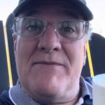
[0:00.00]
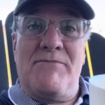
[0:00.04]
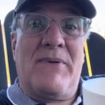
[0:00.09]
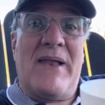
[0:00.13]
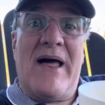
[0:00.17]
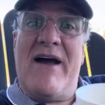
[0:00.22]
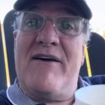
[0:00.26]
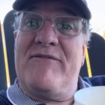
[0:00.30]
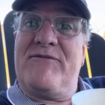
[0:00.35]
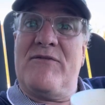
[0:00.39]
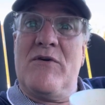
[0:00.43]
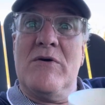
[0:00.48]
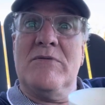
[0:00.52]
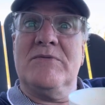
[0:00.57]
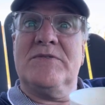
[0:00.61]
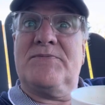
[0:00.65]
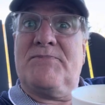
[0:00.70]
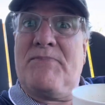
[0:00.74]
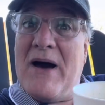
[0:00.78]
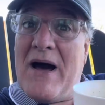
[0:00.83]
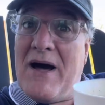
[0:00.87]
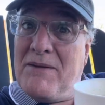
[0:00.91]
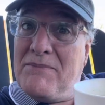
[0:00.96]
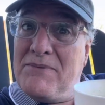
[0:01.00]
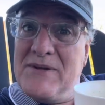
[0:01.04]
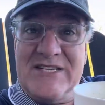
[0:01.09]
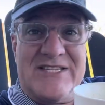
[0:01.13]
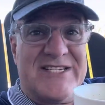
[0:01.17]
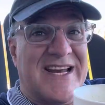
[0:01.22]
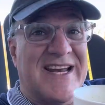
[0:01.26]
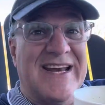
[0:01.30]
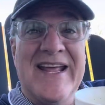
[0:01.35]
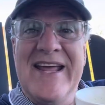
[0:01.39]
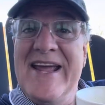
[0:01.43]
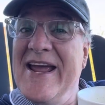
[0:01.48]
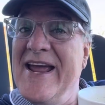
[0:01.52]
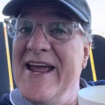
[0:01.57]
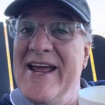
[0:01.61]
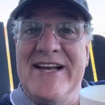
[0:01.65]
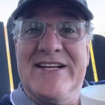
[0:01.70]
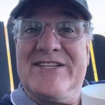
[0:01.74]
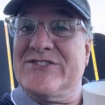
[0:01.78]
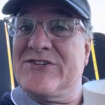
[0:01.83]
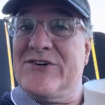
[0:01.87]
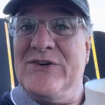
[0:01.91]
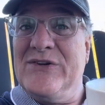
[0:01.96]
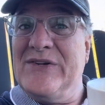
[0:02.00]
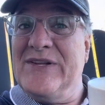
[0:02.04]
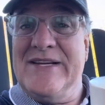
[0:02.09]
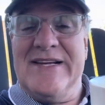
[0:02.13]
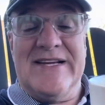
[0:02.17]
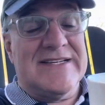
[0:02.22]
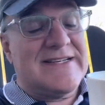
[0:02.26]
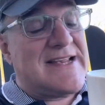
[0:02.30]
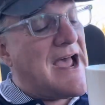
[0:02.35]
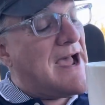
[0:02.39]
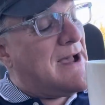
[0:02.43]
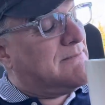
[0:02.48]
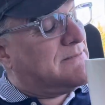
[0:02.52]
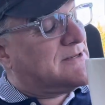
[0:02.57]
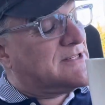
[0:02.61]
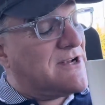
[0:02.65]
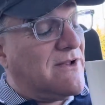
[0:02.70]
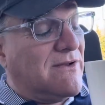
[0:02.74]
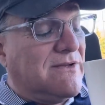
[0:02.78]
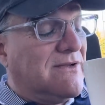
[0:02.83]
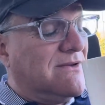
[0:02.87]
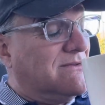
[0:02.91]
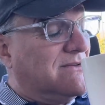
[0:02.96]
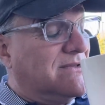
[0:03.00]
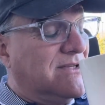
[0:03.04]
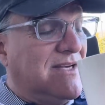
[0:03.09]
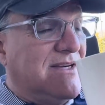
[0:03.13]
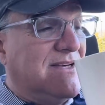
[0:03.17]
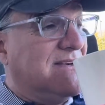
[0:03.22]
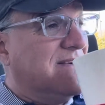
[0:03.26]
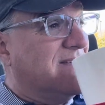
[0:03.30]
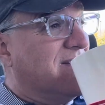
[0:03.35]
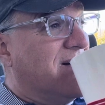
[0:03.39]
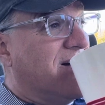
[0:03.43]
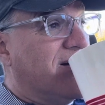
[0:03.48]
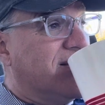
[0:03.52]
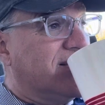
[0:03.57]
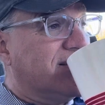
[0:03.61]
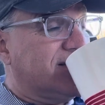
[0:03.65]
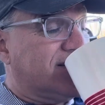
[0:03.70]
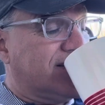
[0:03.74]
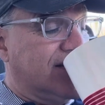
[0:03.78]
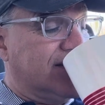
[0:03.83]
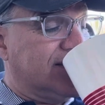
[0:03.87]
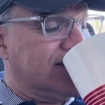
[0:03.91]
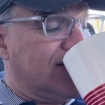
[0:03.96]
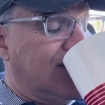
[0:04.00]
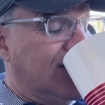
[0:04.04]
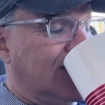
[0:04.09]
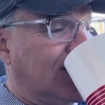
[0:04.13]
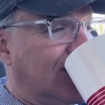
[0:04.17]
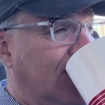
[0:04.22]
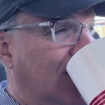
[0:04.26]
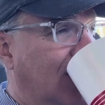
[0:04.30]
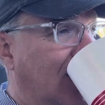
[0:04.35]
platforms publish it. It truly is absolutely nonsense, I'll tell